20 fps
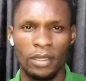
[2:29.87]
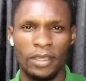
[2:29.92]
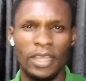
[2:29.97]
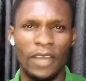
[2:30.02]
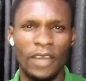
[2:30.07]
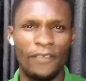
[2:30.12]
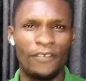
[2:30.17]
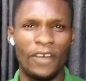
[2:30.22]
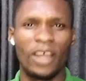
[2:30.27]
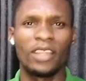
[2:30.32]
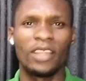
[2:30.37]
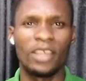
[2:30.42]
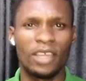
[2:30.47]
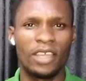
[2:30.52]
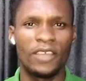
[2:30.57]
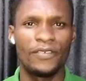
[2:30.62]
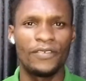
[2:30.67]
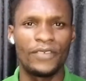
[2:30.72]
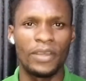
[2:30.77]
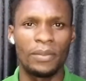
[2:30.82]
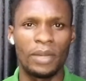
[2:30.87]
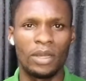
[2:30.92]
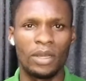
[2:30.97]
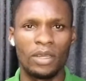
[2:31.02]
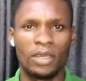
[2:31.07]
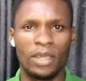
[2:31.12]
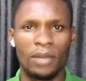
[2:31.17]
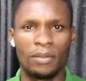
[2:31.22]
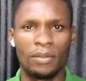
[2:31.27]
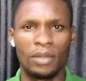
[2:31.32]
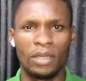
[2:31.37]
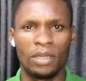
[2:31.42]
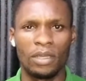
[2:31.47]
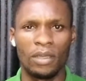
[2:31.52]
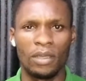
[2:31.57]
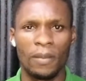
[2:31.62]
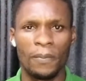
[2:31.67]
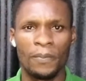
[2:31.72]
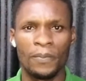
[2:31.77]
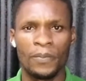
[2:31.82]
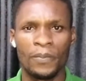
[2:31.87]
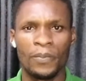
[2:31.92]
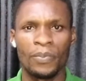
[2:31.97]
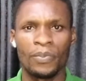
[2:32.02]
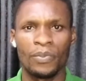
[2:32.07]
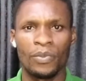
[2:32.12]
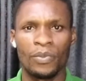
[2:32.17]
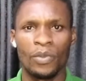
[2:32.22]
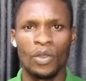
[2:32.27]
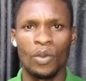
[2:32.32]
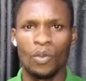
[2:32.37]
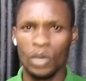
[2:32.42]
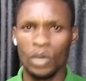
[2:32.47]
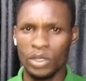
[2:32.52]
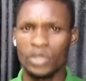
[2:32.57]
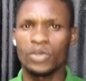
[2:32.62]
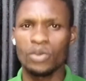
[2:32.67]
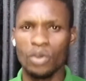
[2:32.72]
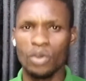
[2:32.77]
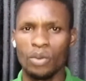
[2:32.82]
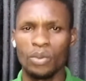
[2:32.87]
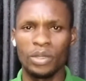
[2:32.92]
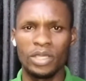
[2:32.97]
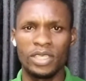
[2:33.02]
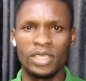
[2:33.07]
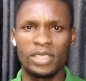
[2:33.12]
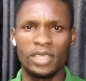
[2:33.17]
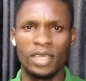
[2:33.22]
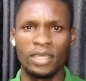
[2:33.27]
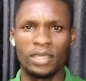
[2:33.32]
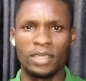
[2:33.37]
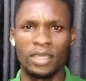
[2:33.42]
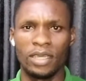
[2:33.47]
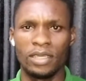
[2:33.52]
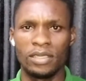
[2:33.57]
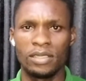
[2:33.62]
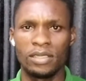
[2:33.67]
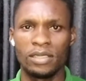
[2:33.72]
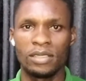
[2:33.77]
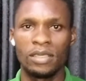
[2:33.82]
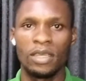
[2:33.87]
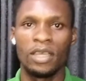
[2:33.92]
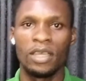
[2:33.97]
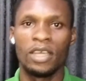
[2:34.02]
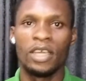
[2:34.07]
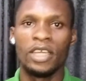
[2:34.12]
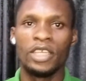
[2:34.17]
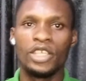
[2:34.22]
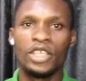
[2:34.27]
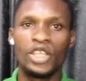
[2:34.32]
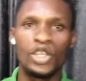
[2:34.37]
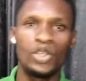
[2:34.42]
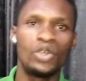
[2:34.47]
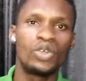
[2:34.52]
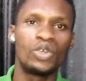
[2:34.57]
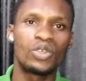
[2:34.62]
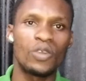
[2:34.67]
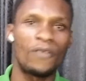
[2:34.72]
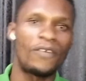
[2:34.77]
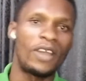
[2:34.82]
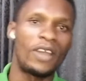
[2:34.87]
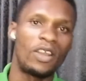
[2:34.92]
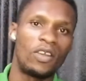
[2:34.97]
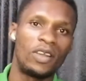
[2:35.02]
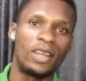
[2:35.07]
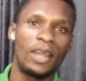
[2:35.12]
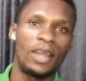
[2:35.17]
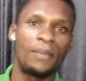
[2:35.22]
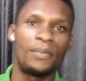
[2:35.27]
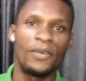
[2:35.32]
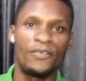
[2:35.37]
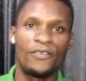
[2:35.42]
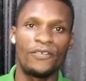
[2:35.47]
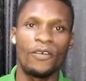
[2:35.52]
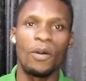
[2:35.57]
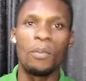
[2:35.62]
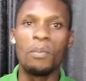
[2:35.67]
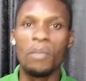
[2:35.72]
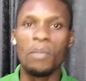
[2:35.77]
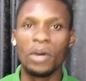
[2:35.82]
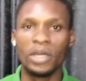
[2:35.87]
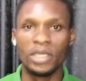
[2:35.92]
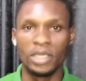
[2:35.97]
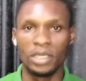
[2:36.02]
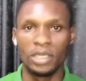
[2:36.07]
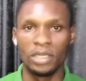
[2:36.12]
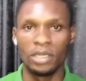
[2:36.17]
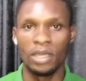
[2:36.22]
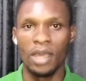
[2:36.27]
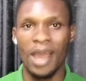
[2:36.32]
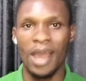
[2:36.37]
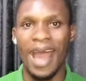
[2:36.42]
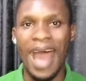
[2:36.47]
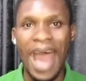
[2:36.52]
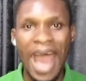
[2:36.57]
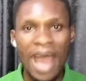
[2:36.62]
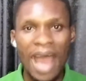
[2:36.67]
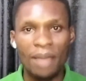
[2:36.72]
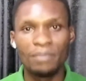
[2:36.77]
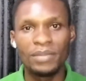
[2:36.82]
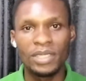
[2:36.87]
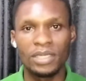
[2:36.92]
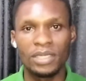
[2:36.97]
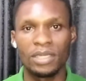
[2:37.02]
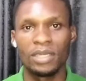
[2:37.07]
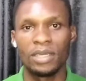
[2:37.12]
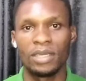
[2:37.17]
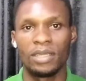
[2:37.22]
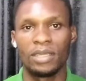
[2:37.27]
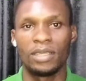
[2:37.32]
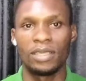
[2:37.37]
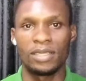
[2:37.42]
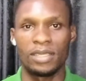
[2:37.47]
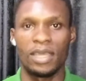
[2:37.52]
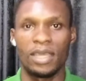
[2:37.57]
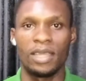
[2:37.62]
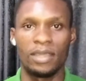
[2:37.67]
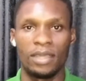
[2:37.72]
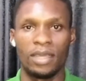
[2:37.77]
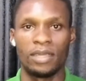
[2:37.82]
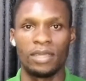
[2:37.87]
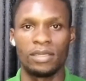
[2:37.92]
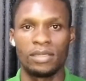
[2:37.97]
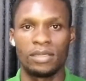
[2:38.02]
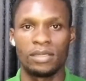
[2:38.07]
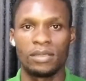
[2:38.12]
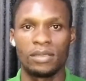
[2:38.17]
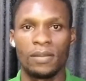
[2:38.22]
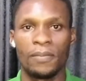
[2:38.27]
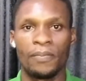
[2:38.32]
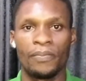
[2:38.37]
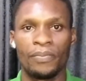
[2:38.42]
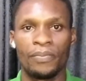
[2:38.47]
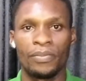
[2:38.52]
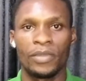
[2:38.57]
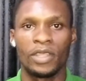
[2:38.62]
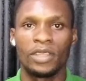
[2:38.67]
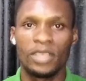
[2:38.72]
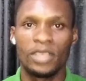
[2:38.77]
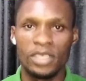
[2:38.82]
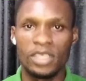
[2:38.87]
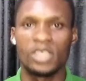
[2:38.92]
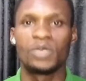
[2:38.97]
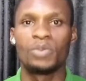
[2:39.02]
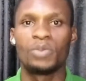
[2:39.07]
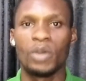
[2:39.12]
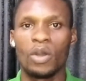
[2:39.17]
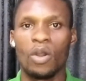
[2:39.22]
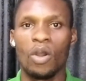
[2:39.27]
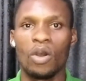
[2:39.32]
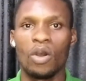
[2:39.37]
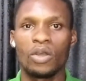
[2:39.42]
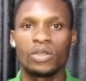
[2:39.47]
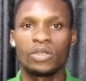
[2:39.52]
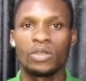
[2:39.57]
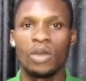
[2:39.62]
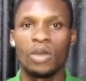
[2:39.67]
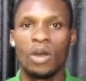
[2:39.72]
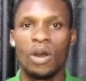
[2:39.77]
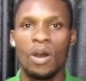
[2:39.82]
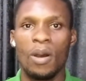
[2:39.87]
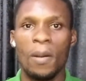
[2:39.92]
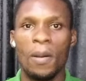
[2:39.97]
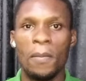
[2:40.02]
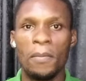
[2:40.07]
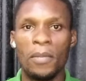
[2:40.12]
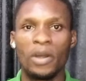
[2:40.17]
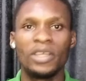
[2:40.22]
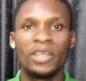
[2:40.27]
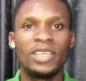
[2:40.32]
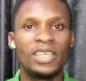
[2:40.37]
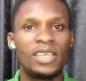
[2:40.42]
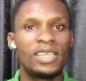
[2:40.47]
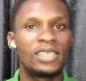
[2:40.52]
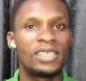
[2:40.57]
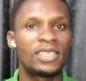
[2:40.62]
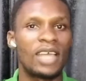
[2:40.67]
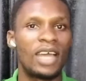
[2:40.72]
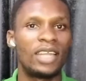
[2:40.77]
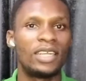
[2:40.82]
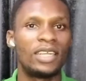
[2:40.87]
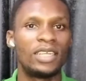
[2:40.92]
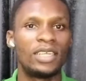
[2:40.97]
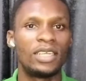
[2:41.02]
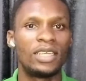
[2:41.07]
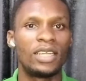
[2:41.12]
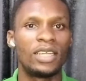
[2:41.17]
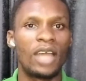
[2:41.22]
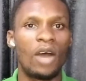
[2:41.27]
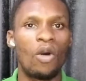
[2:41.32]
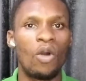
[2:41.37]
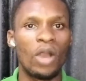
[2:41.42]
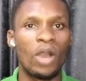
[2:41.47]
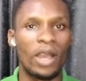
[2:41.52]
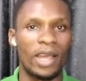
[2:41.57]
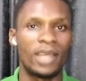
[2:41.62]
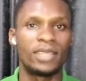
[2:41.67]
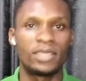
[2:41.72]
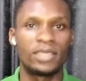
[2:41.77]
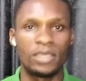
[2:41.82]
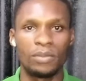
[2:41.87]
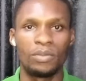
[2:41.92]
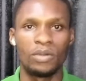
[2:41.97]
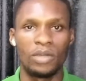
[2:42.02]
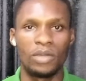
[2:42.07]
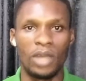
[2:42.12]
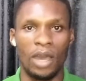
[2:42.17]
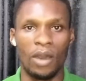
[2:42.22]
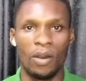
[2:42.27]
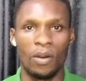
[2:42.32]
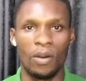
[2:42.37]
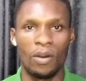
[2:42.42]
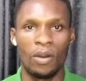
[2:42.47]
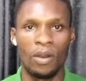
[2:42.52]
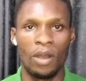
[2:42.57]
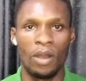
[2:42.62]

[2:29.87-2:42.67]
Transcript: Their father gave them another money. What is wrong with this sentence? The use of another before money and the sentence. This is because money is an uncountable noun,